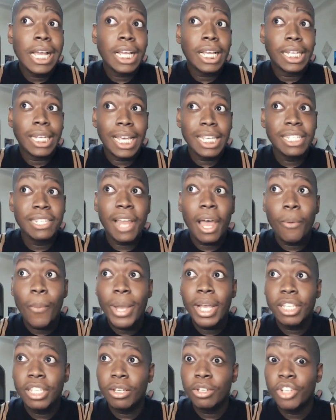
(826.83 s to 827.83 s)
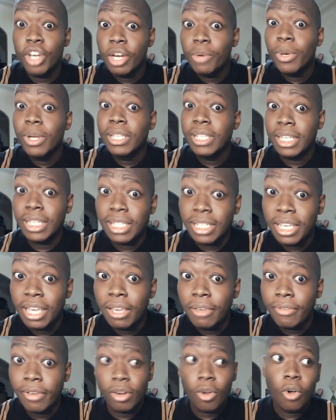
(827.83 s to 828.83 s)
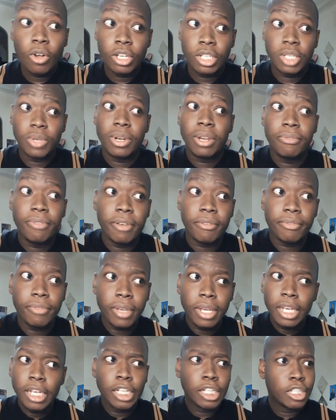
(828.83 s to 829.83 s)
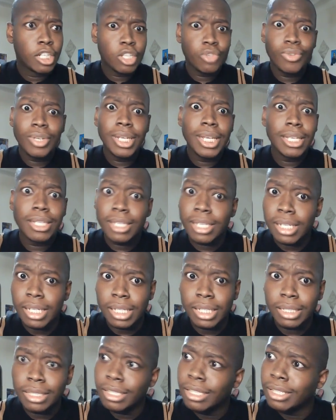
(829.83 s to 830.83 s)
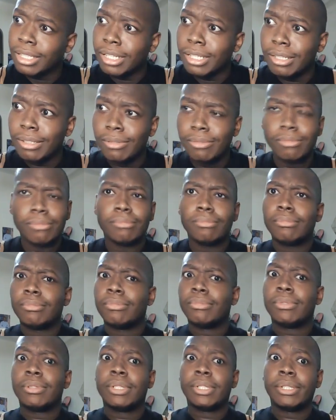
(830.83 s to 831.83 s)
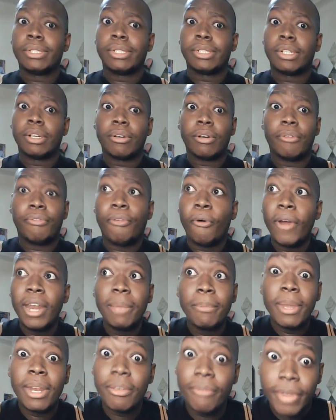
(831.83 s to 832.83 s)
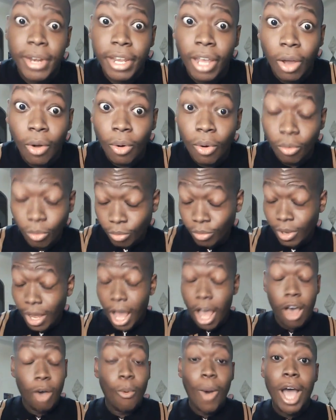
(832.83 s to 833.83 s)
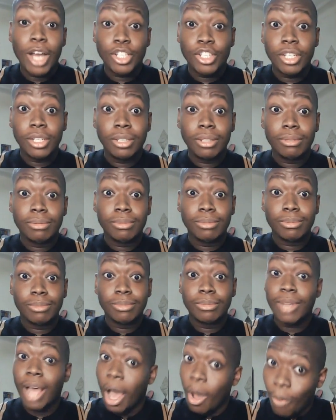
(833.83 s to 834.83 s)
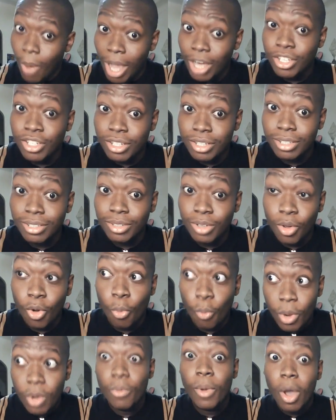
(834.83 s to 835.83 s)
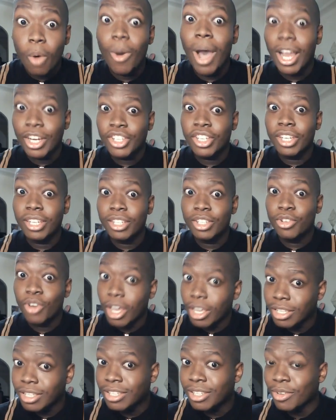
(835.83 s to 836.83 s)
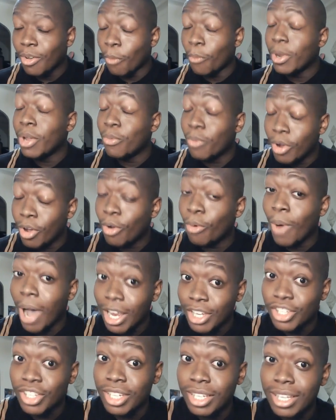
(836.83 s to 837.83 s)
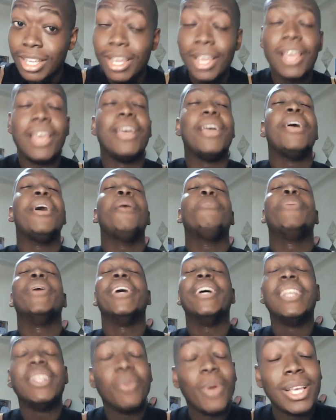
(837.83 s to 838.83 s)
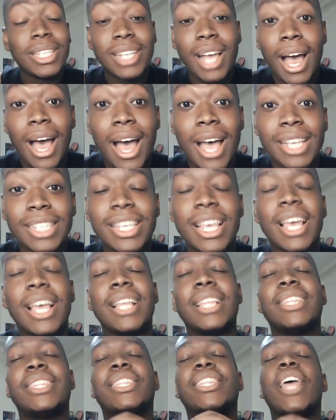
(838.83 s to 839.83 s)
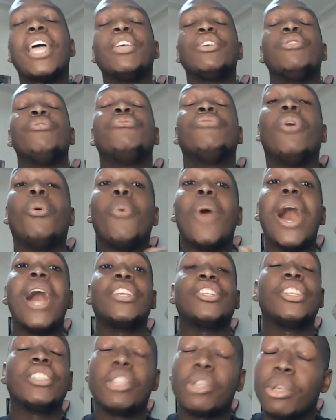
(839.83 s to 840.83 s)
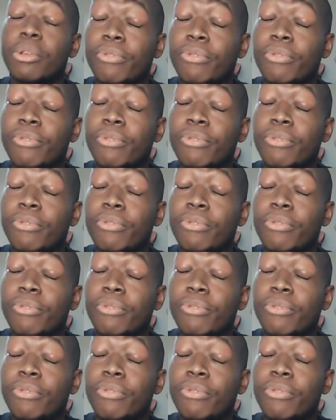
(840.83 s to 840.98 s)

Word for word: Let's not wait until January 16th and August 25th. Just release it, you know. A 40 minute video. I'll watch it. I'll watch it. We will watch it. Trust. We will watch it. But anyways, guys, Thank you for watching. Thank you